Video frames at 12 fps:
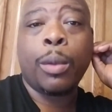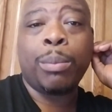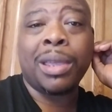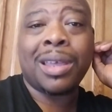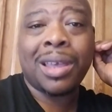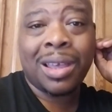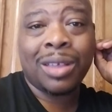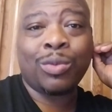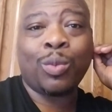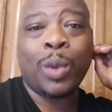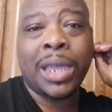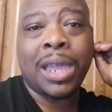because
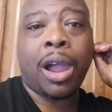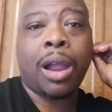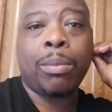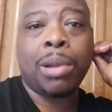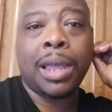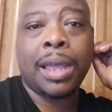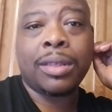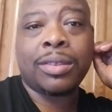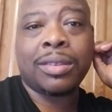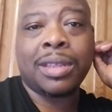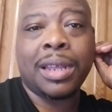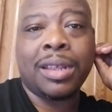we are
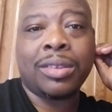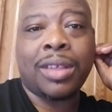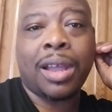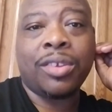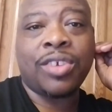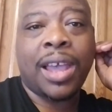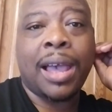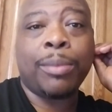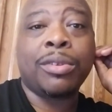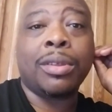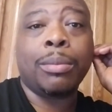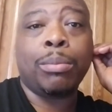blessed, then it's our
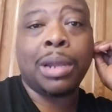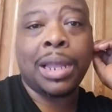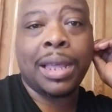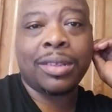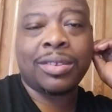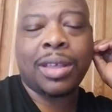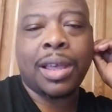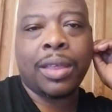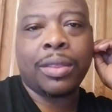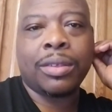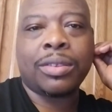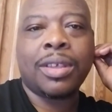job to bless
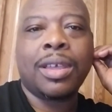others.